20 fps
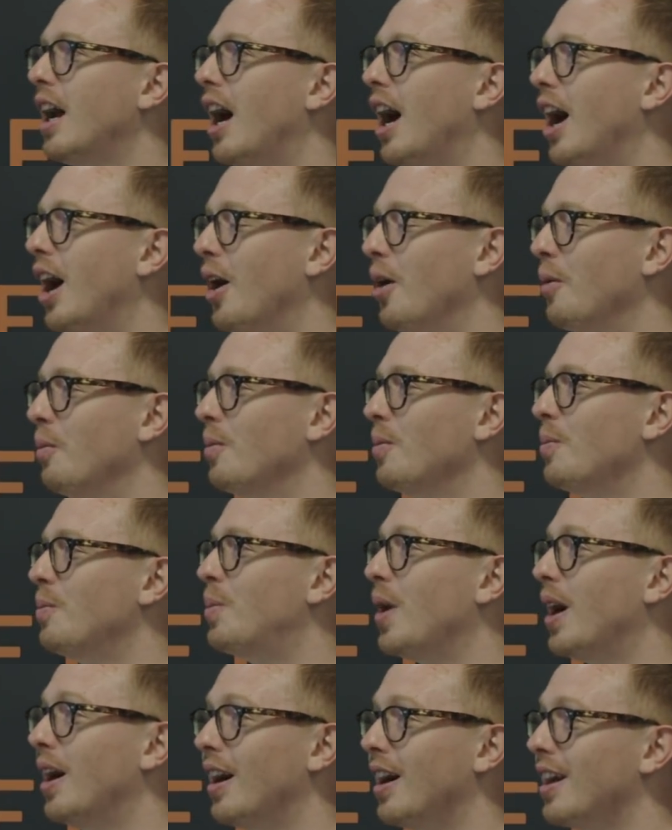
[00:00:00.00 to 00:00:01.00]
Um,
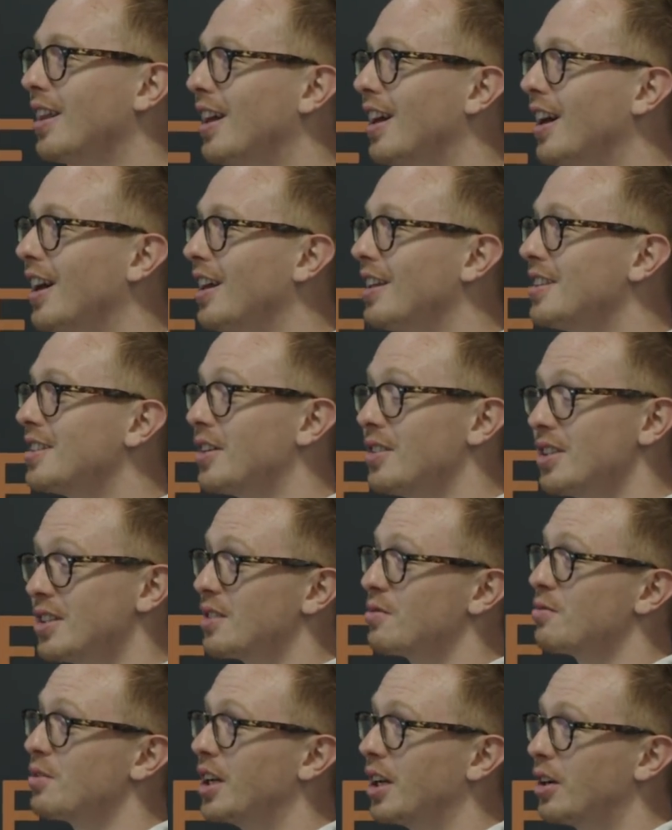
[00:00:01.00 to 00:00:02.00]
but yeah, so this
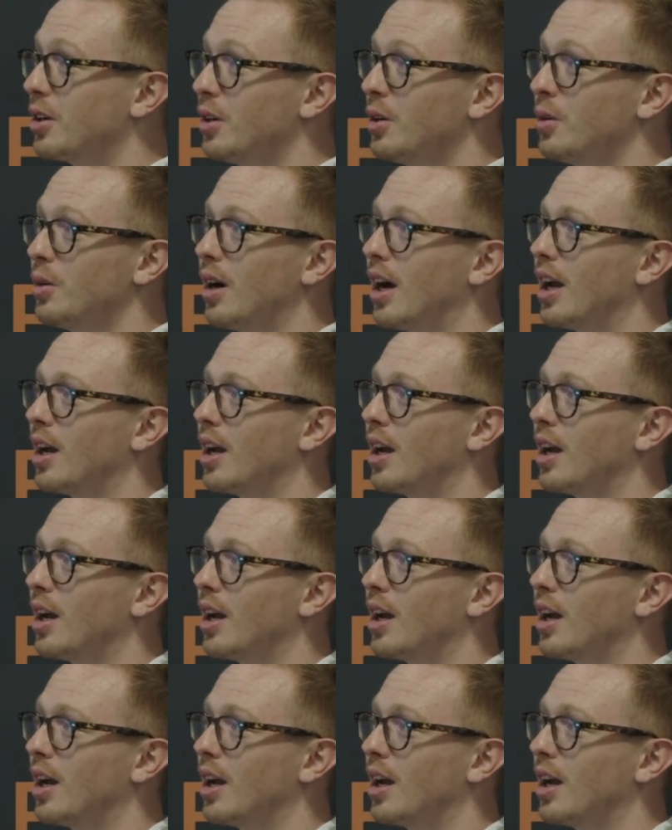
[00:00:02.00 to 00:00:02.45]
is really cool,